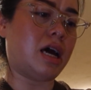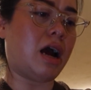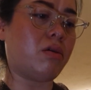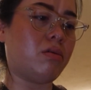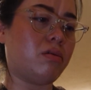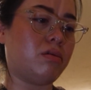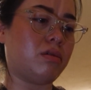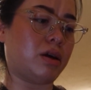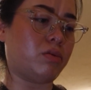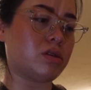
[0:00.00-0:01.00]
How,
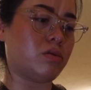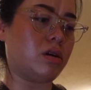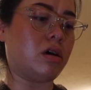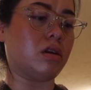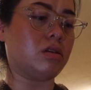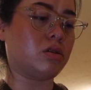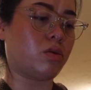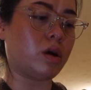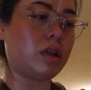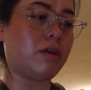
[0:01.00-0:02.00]
like what's going on?
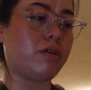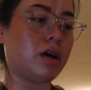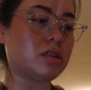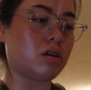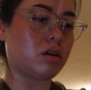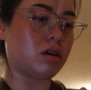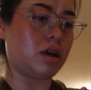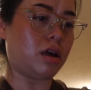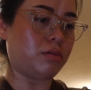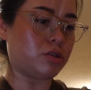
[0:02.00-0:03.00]
If you guys
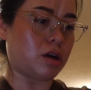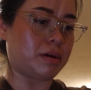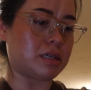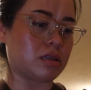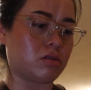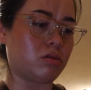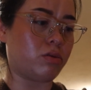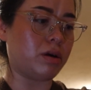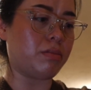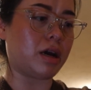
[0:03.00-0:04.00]
are shop at Tesco,
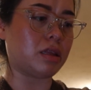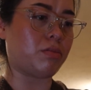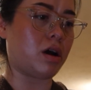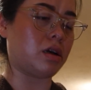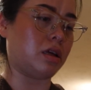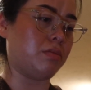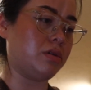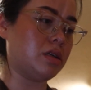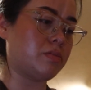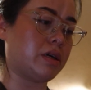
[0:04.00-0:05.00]
quit buying the broccolini,
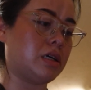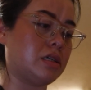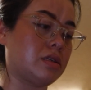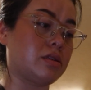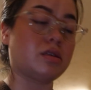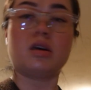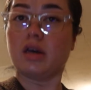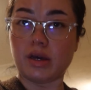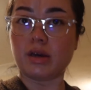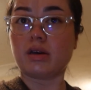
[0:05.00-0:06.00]
please, because
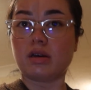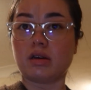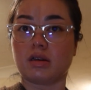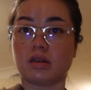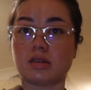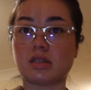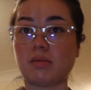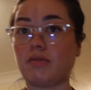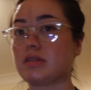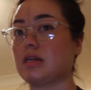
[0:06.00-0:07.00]

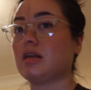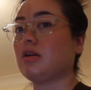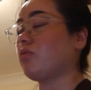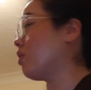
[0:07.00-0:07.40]
some of us need it. You